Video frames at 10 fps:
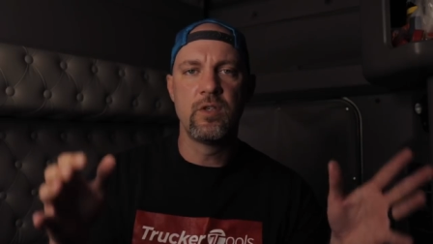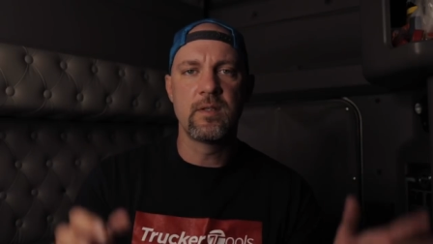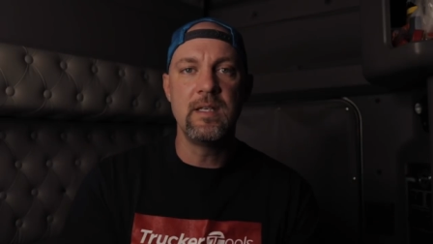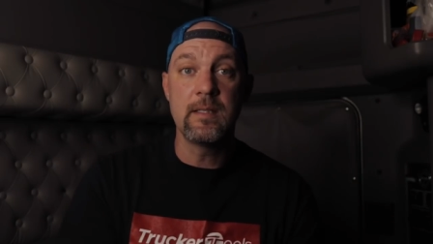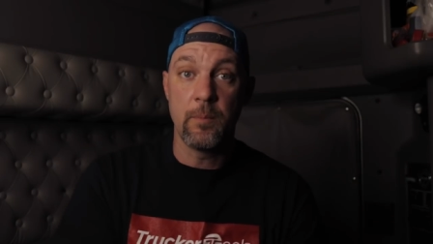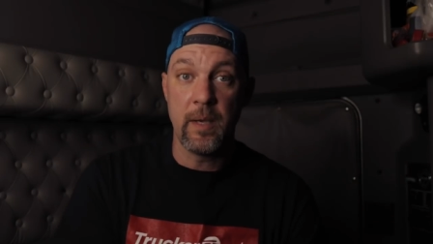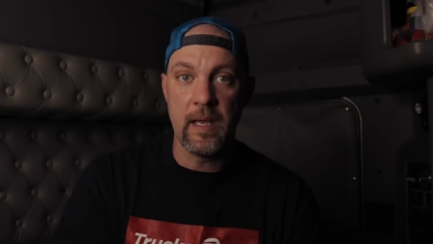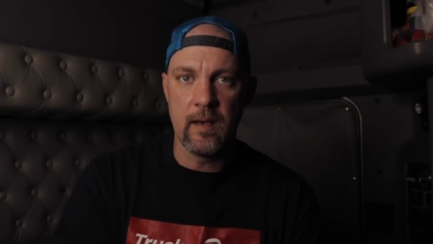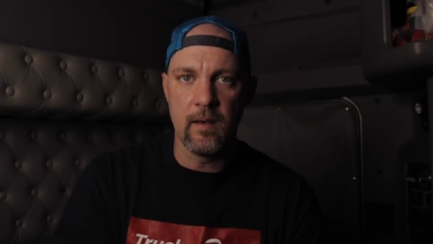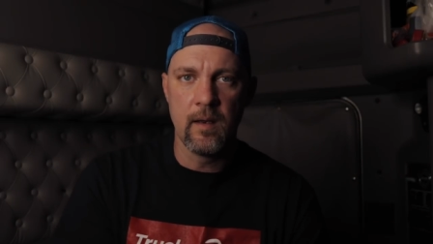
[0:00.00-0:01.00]
just
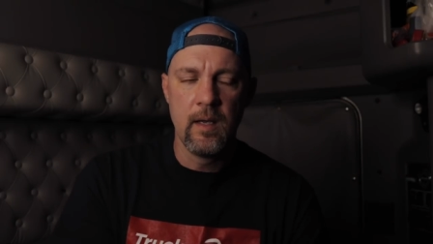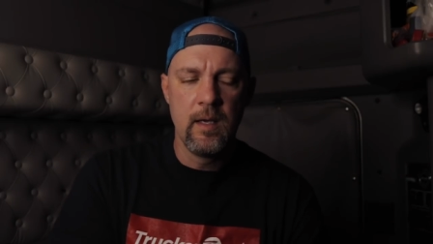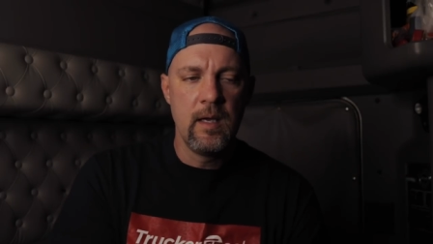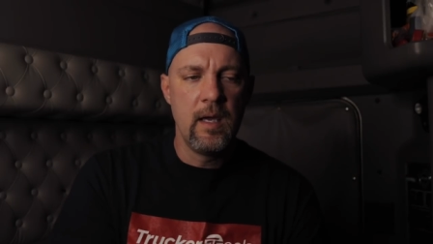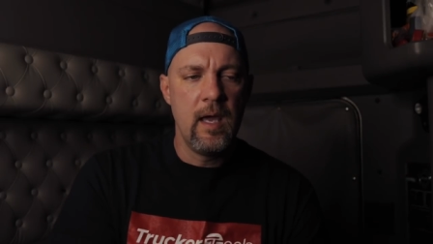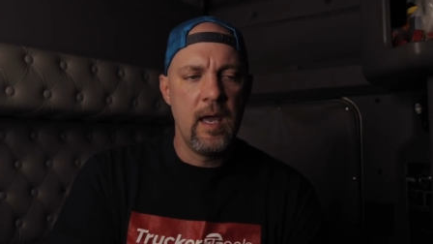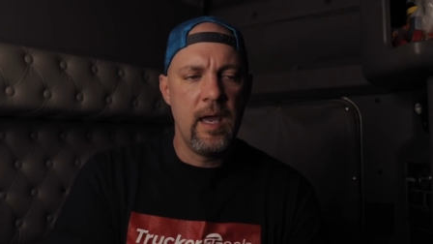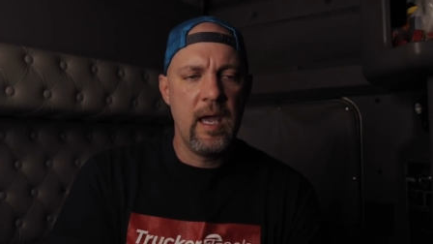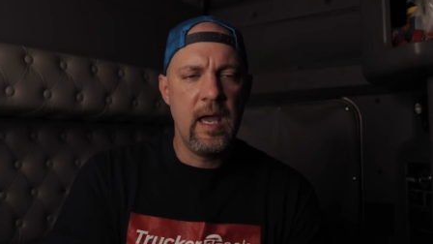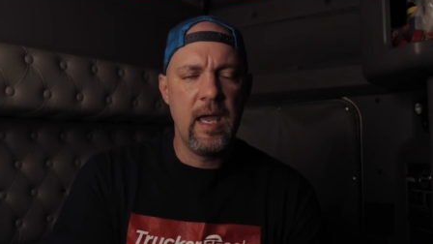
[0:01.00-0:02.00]
dissipated.
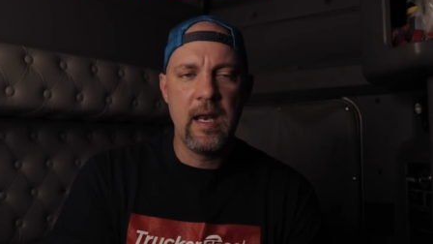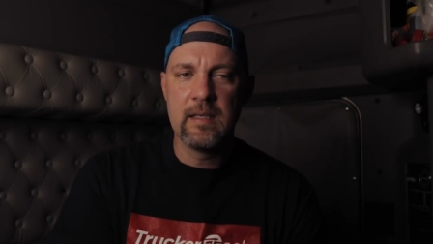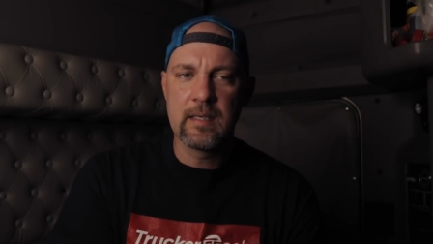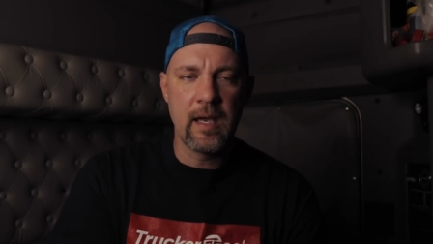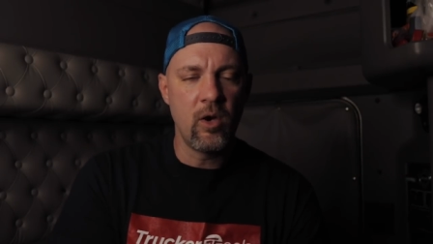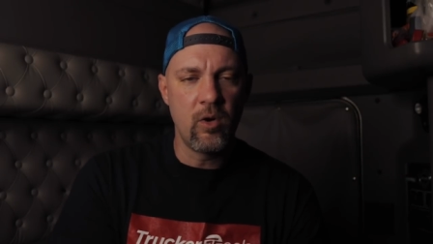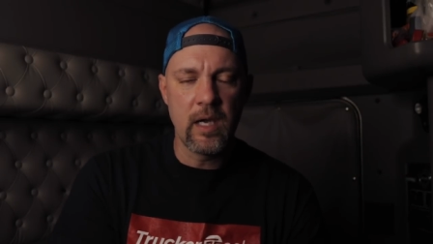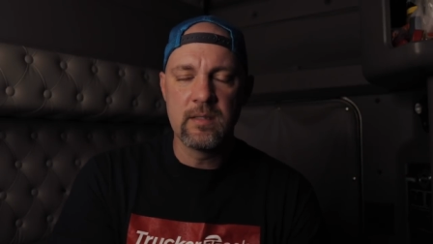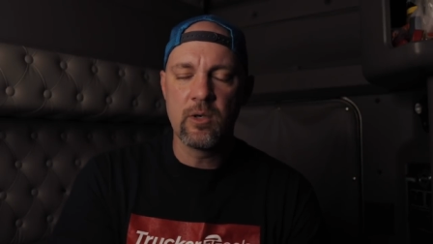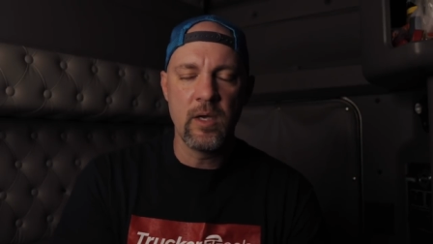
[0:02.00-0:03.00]
And it's like,
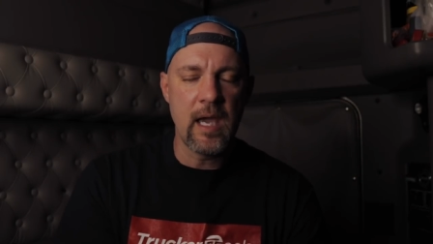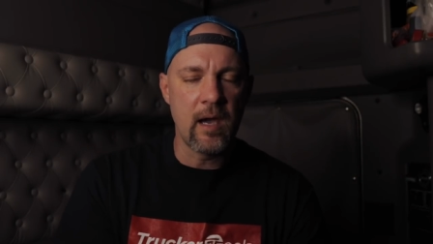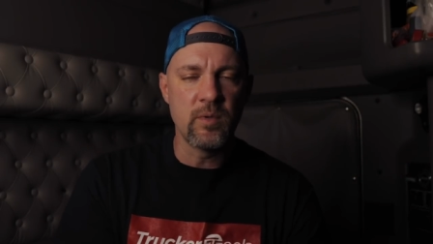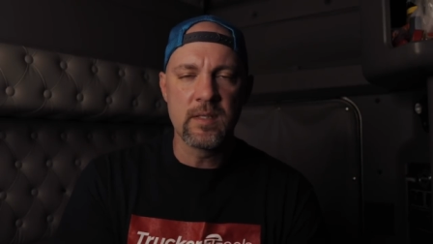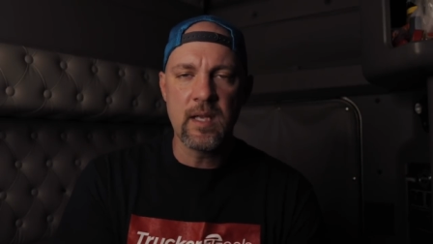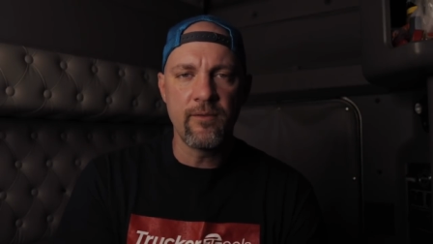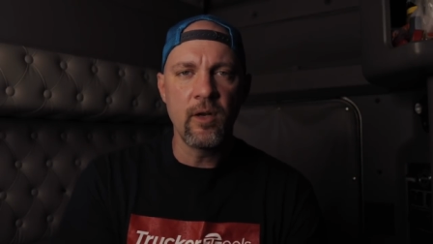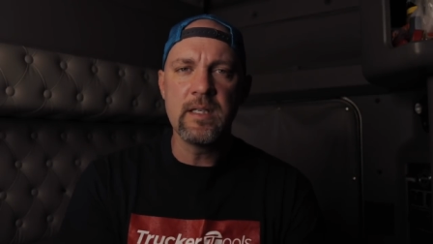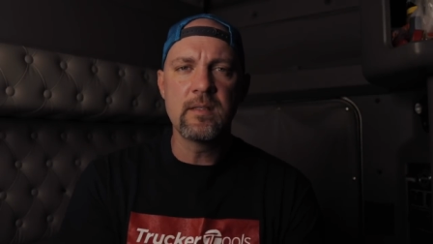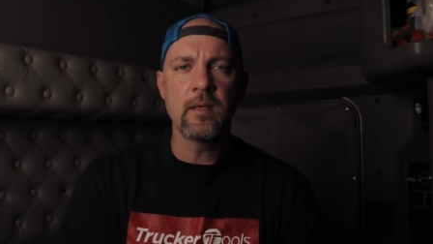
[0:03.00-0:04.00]
okay, so yeah, it was
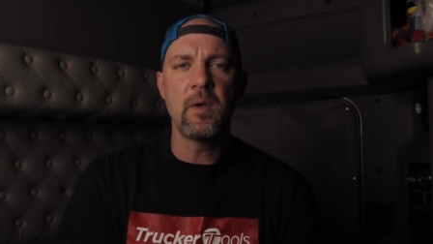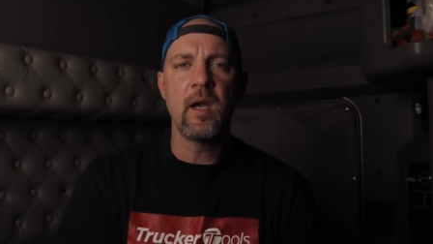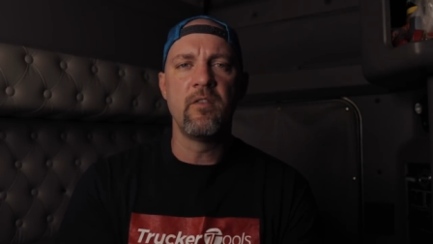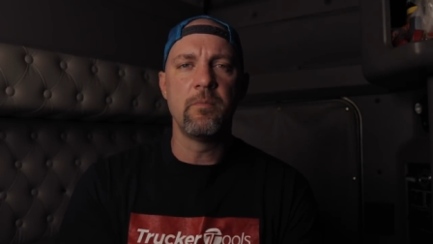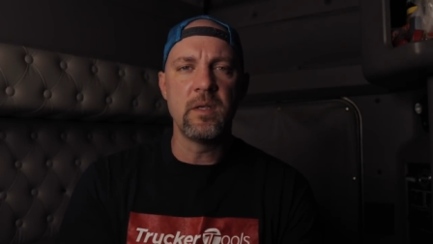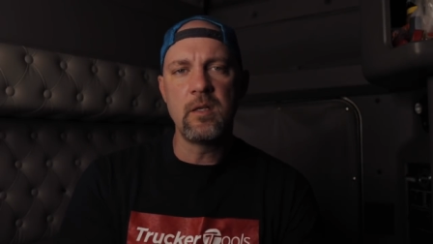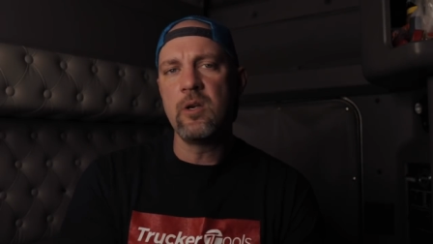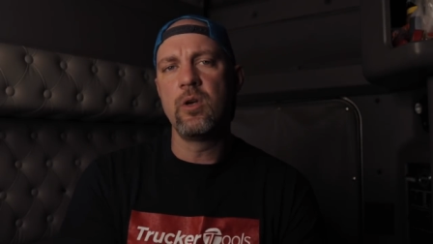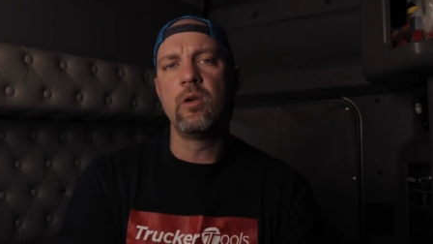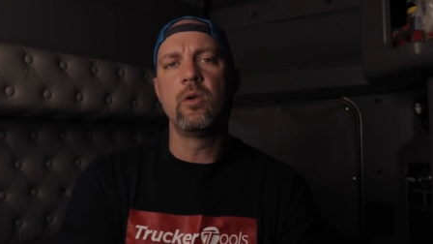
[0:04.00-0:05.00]
definitely some kind of
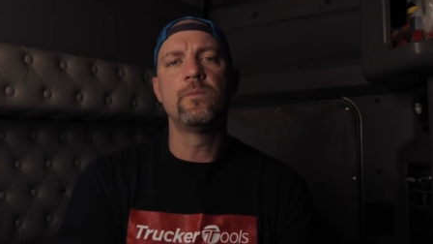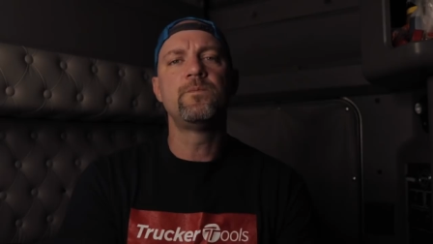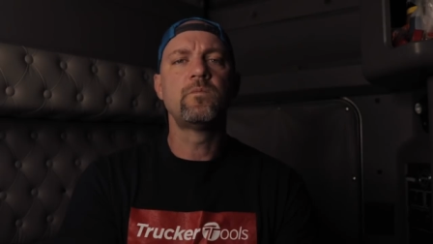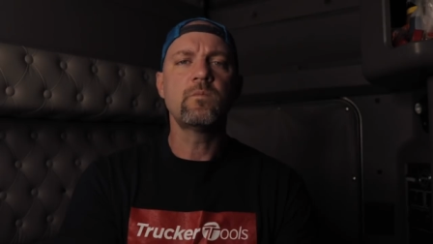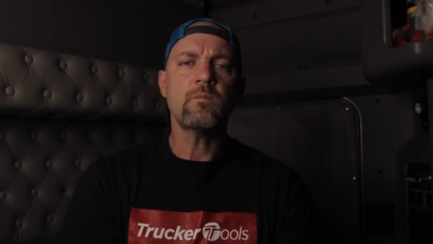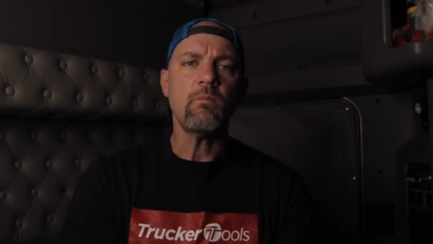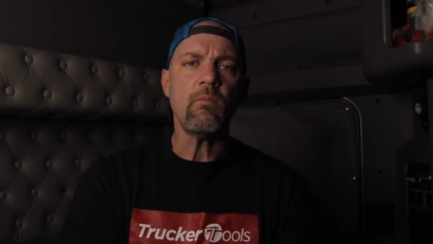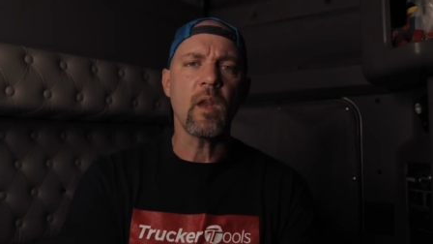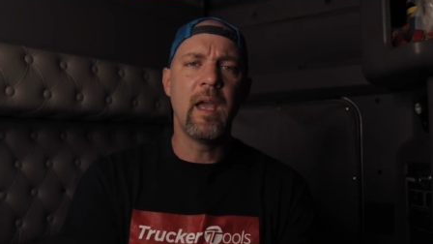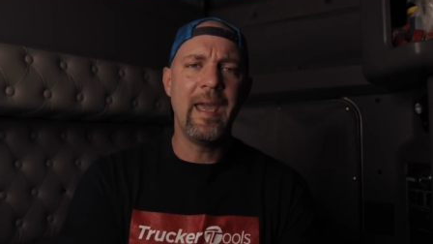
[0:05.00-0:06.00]
material
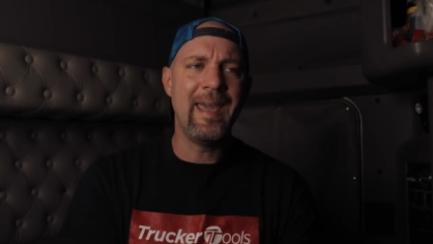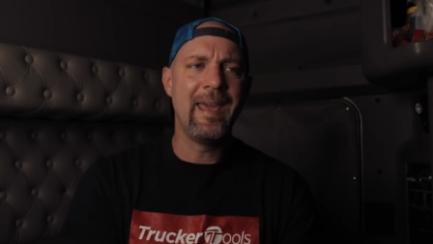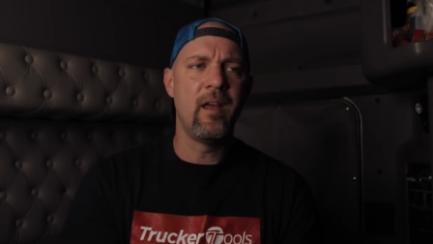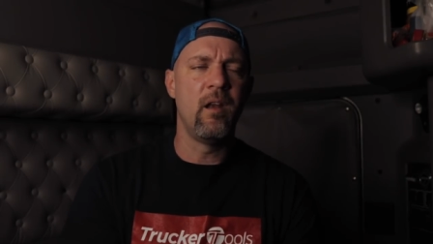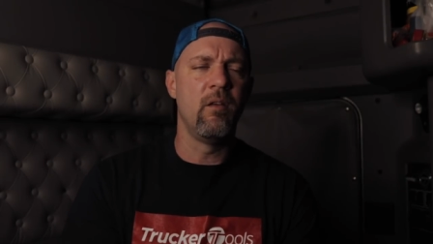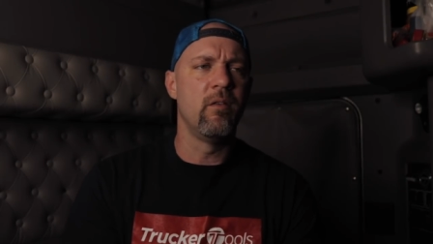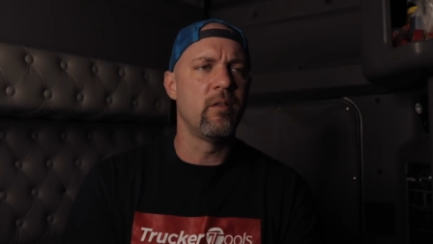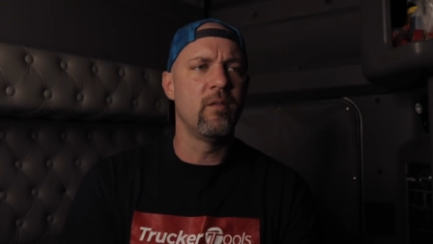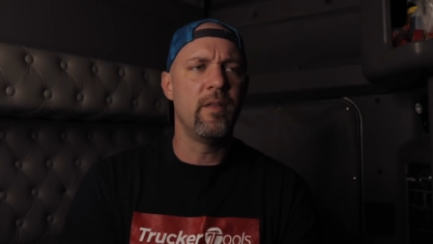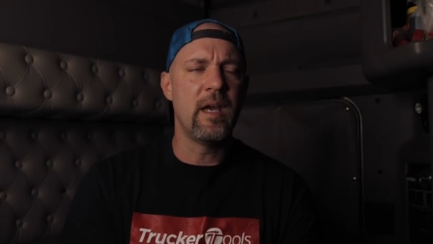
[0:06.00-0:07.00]

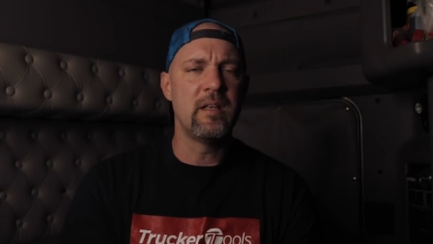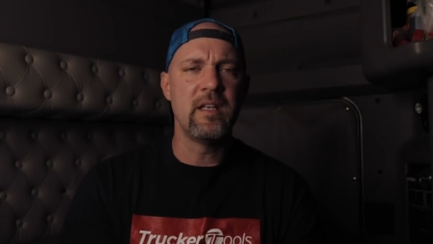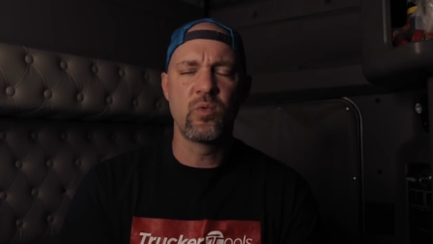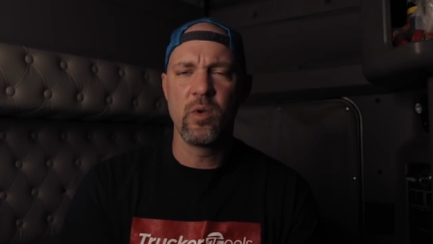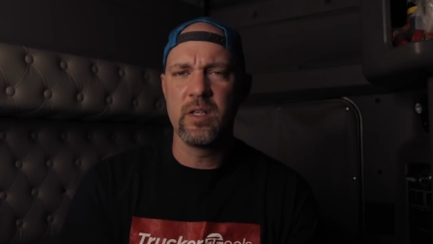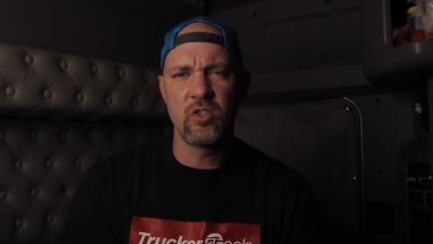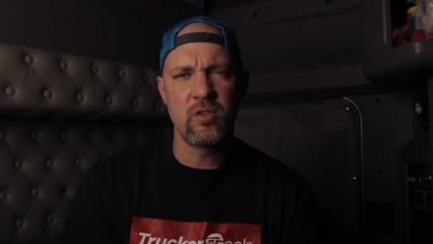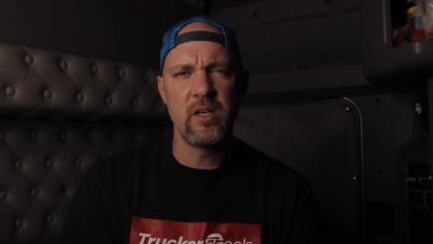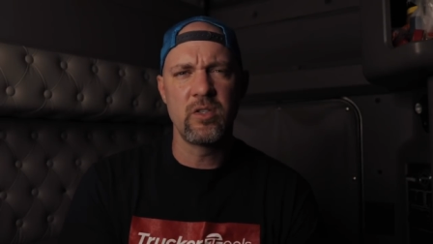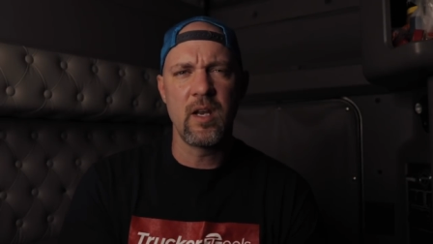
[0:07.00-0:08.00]
and that it's really
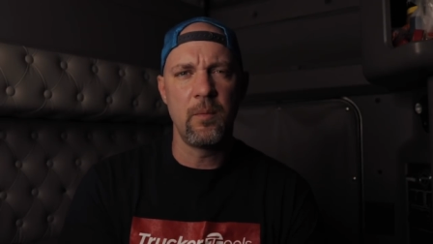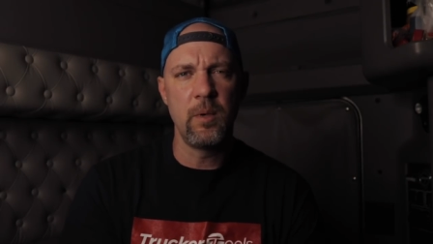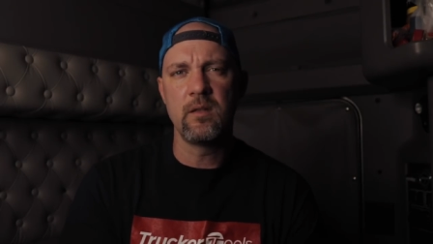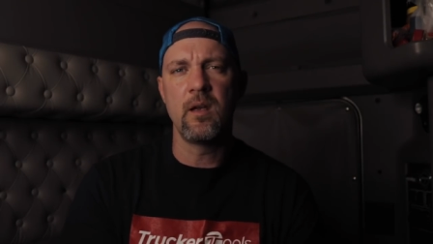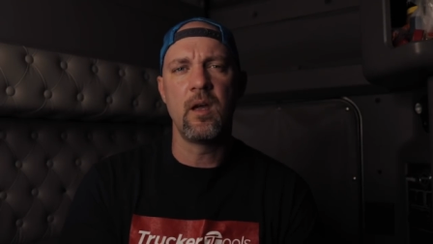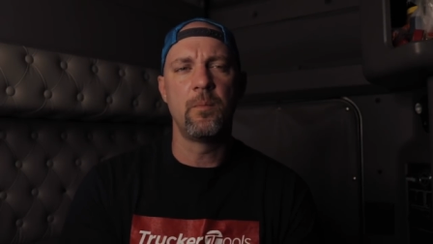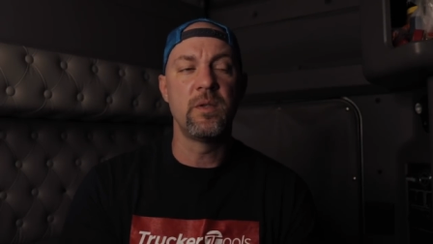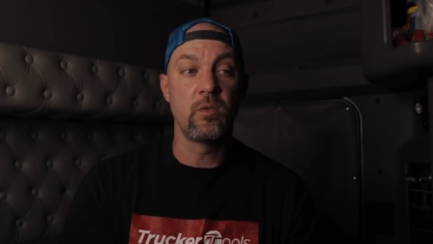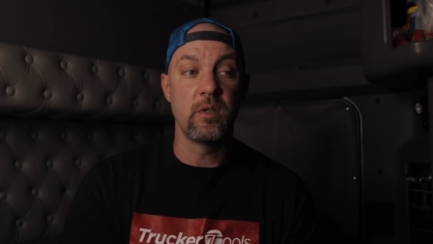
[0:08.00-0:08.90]
strange that I picked it up.